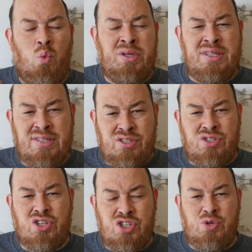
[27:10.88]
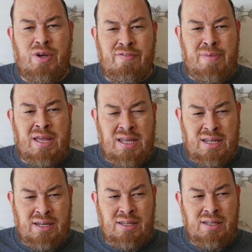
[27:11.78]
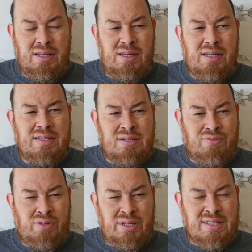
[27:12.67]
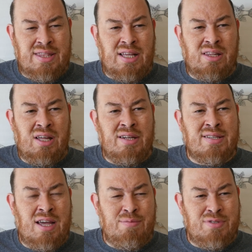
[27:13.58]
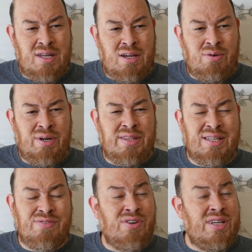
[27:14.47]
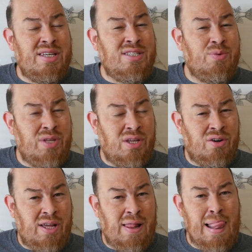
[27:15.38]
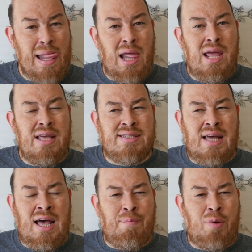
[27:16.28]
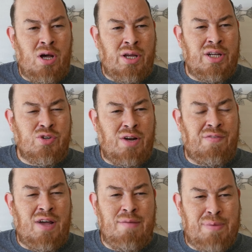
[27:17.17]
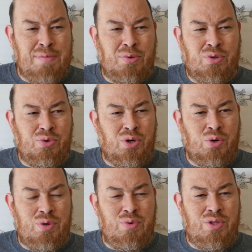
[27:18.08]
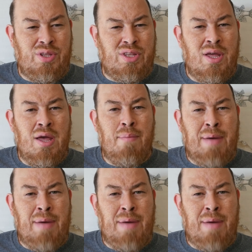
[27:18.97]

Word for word: what decisions could you have made differently? Because I think a lot of times now, and I think it's very easy with the internet, is to hop on and try to find people who agree with you